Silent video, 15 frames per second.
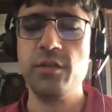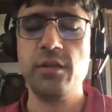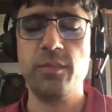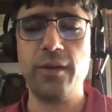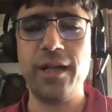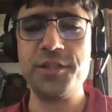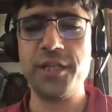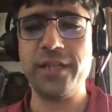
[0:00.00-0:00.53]
to a
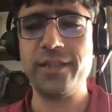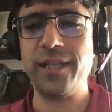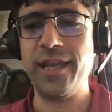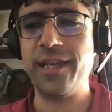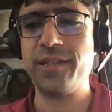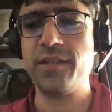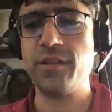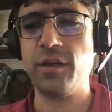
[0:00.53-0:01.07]
project that
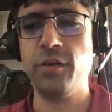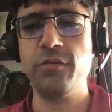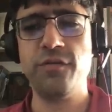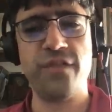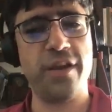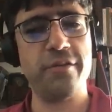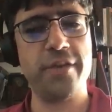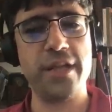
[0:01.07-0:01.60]
has its
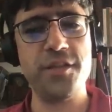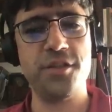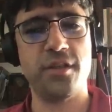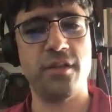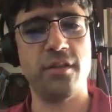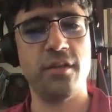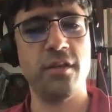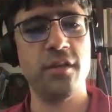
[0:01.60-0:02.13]
own
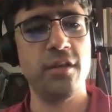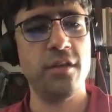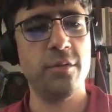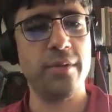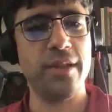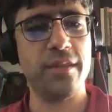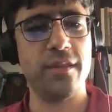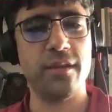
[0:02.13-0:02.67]
foundation
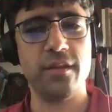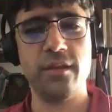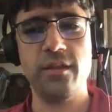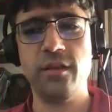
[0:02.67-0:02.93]
with,